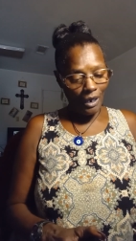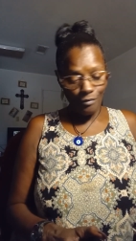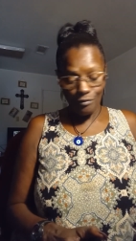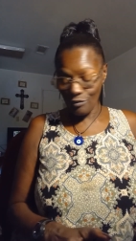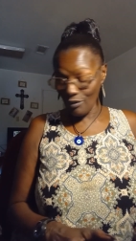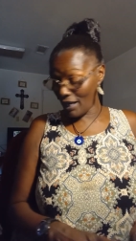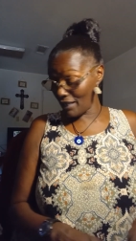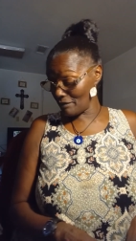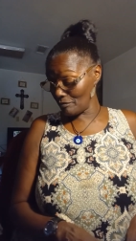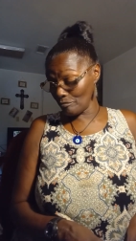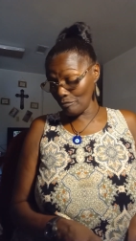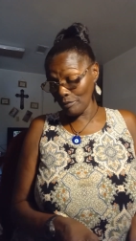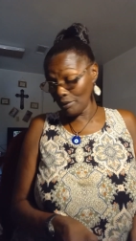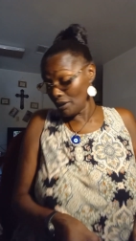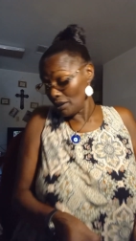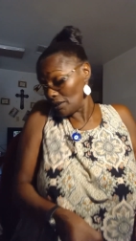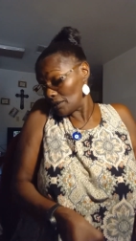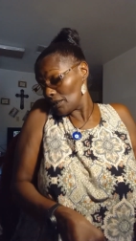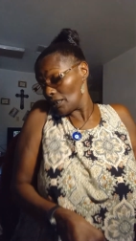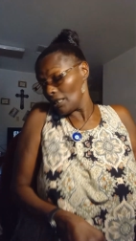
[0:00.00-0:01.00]
I'm writing
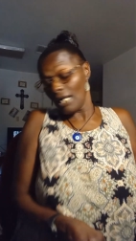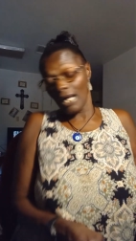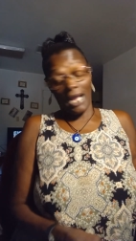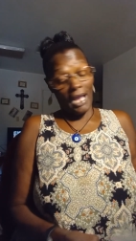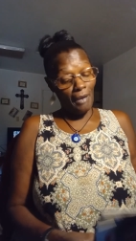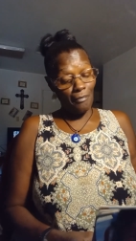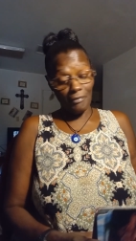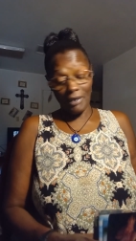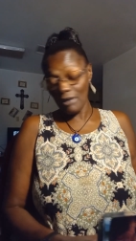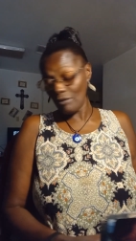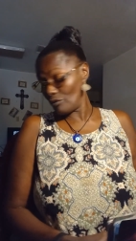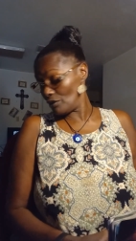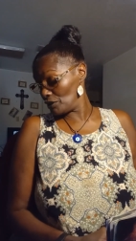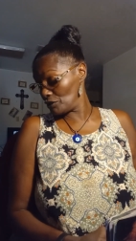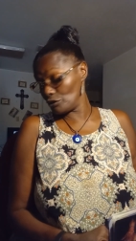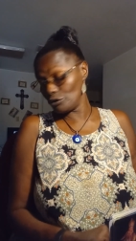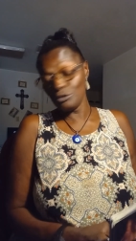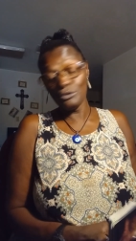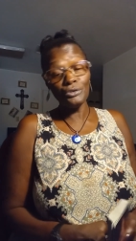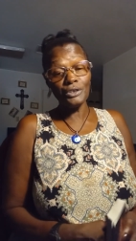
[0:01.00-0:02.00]
books. I might well
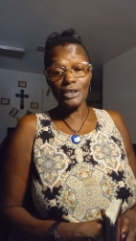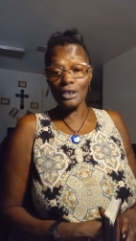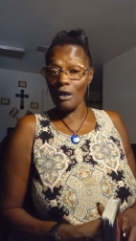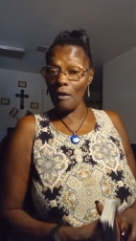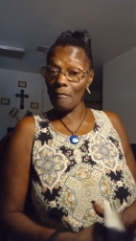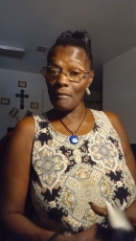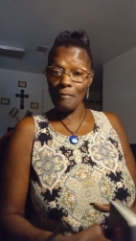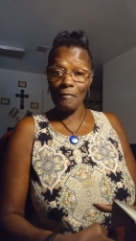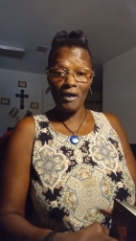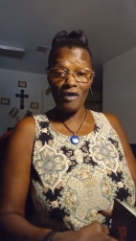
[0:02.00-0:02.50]
use it on my